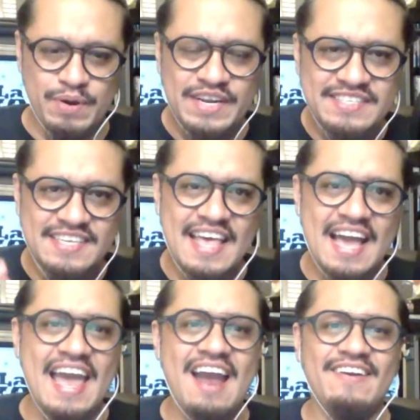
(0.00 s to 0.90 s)
put into
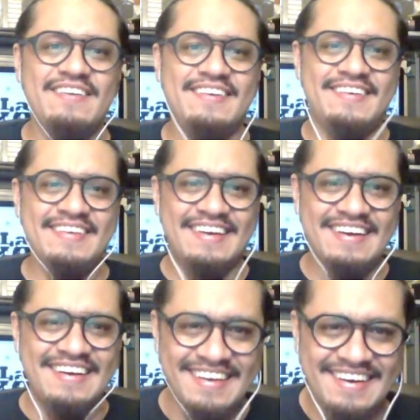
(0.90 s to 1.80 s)
that character
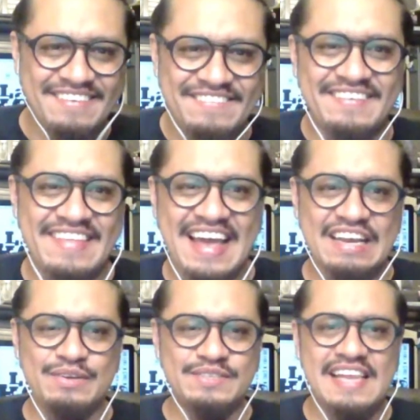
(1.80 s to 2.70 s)
from
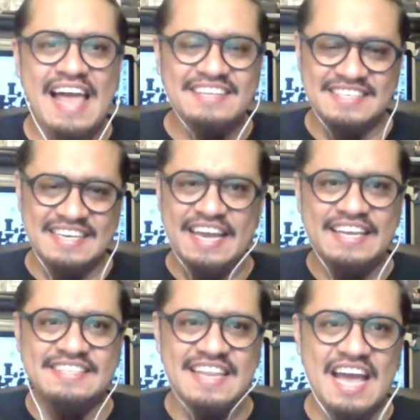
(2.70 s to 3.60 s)
those classic
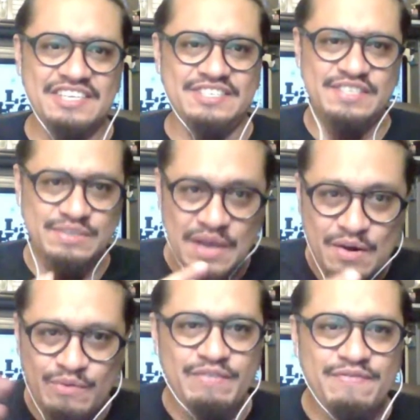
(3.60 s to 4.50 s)
80s slashers to
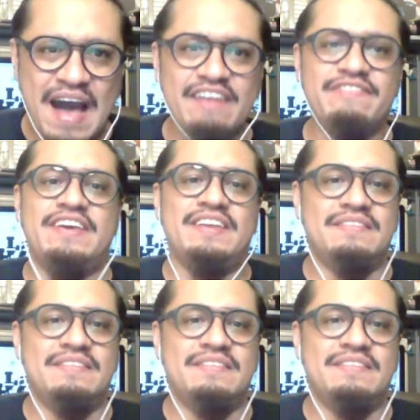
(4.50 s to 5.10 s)
revive it?